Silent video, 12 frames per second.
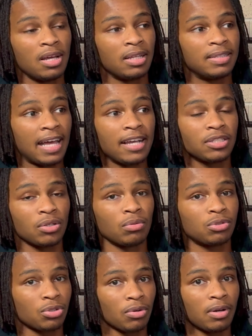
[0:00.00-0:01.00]
that's gonna
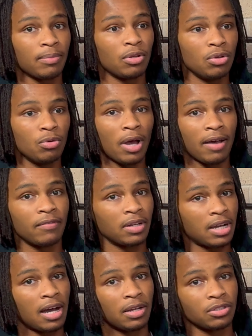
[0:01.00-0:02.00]
trump you having a
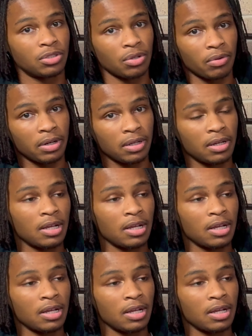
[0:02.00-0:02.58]
college degree.